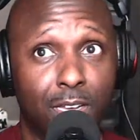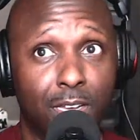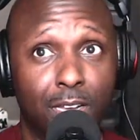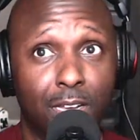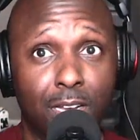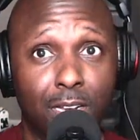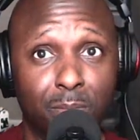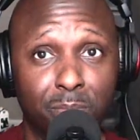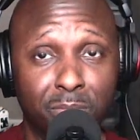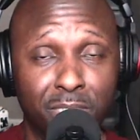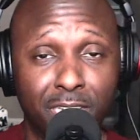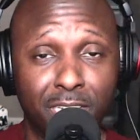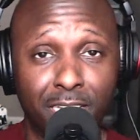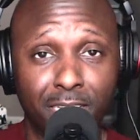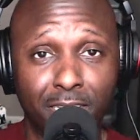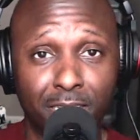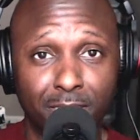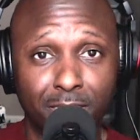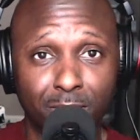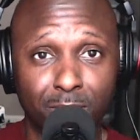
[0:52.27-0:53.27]

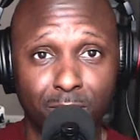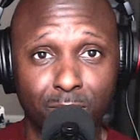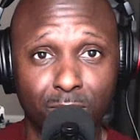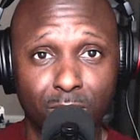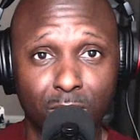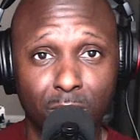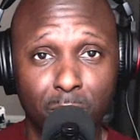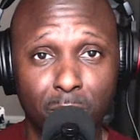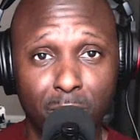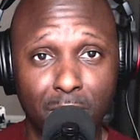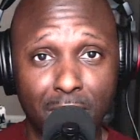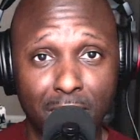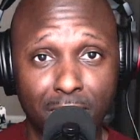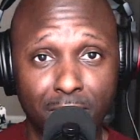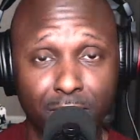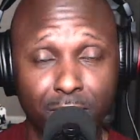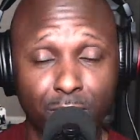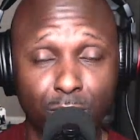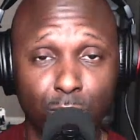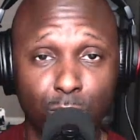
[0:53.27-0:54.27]
updating
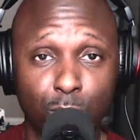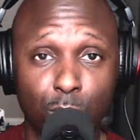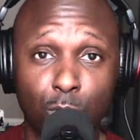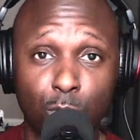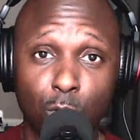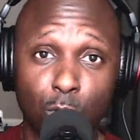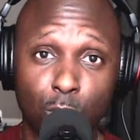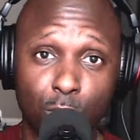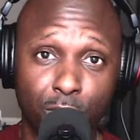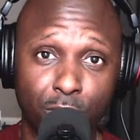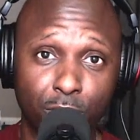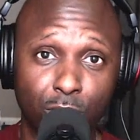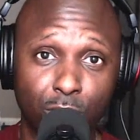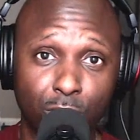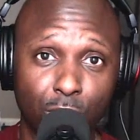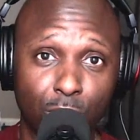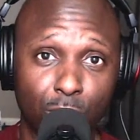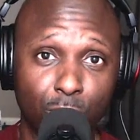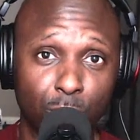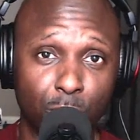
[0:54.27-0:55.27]
my recording
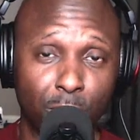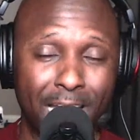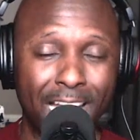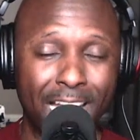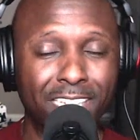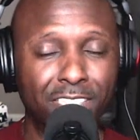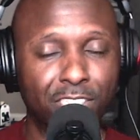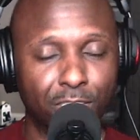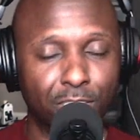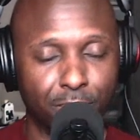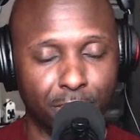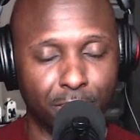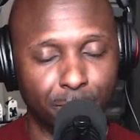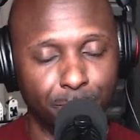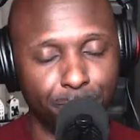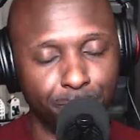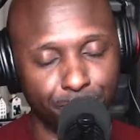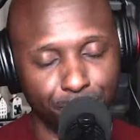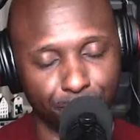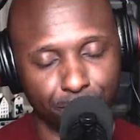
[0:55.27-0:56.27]
software.
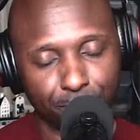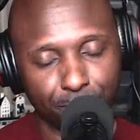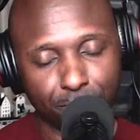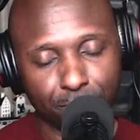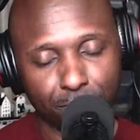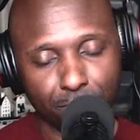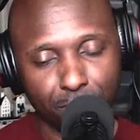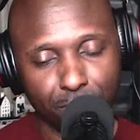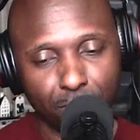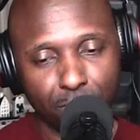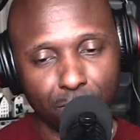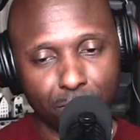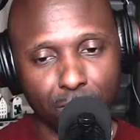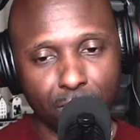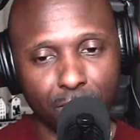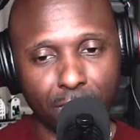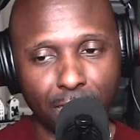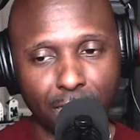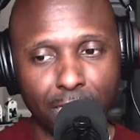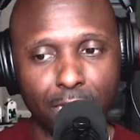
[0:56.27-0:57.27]
Actually,
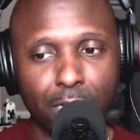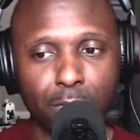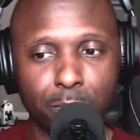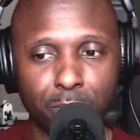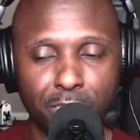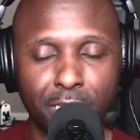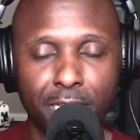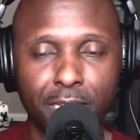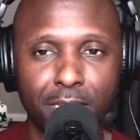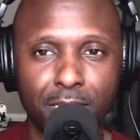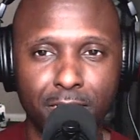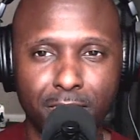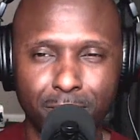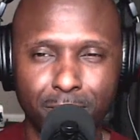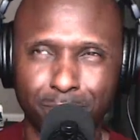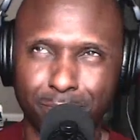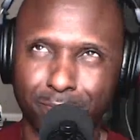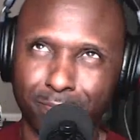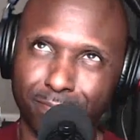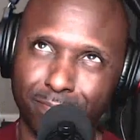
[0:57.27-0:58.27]
I updated it
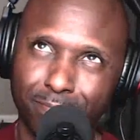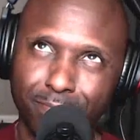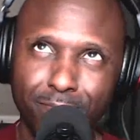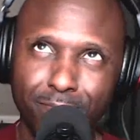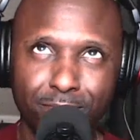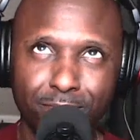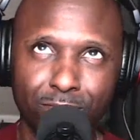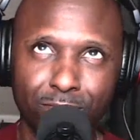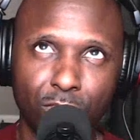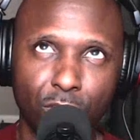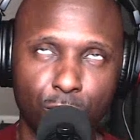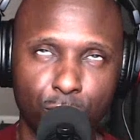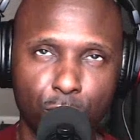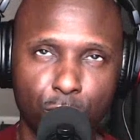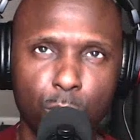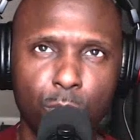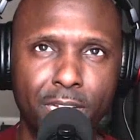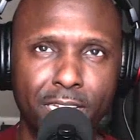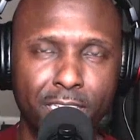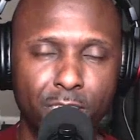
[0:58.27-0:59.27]
a
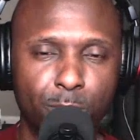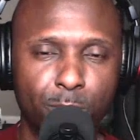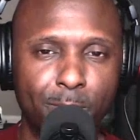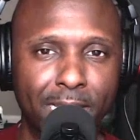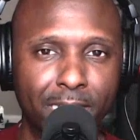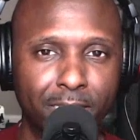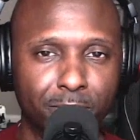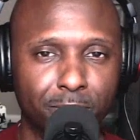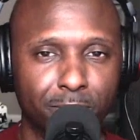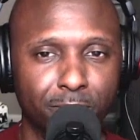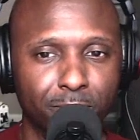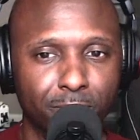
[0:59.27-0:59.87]
few days back.